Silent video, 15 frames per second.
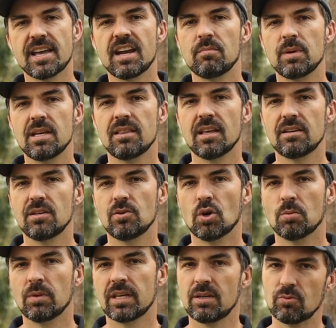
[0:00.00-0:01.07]
out of me that you
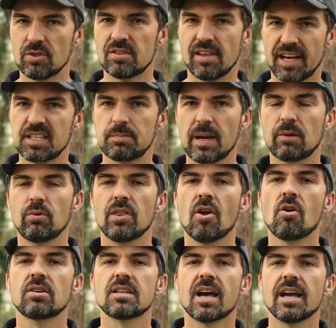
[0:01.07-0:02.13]
normally would expect with an
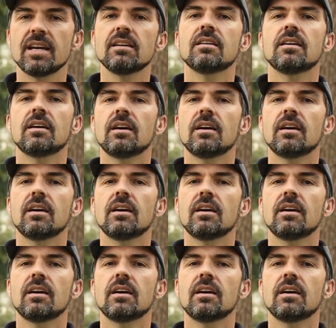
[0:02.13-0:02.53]
Octane.